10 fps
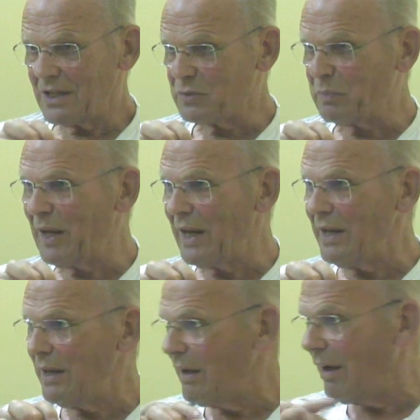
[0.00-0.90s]

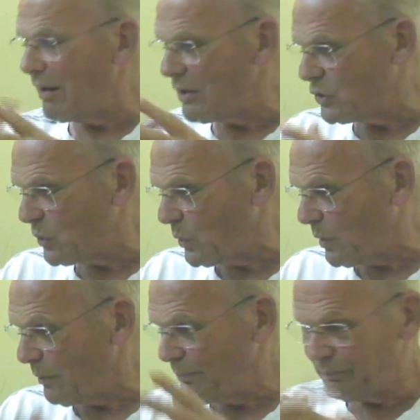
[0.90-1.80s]
explaining
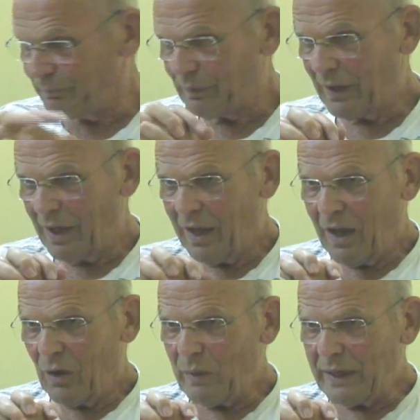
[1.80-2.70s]
Aristotle.
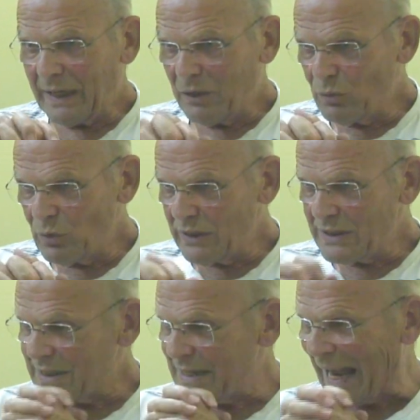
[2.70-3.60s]
We can do
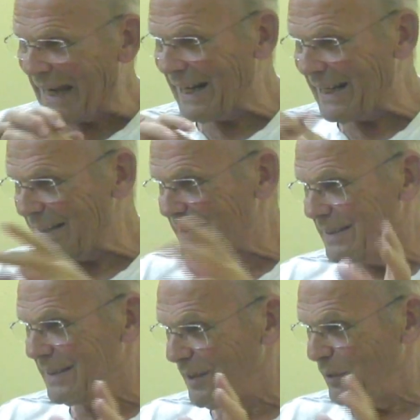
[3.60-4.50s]
this at
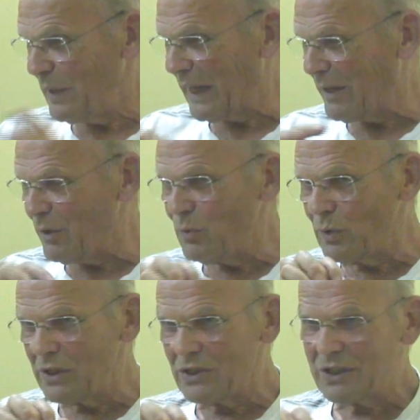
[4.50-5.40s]
length. We can
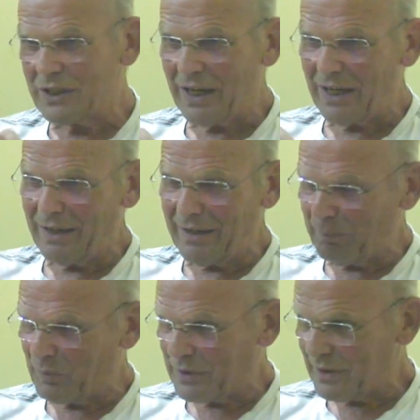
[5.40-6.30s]
do this in
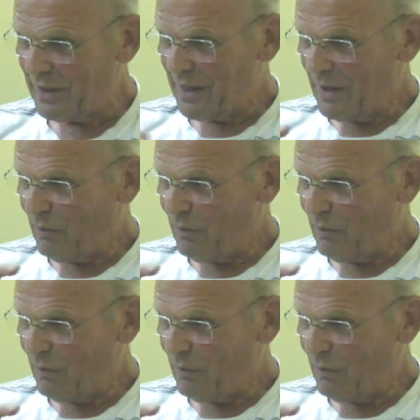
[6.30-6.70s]
depth.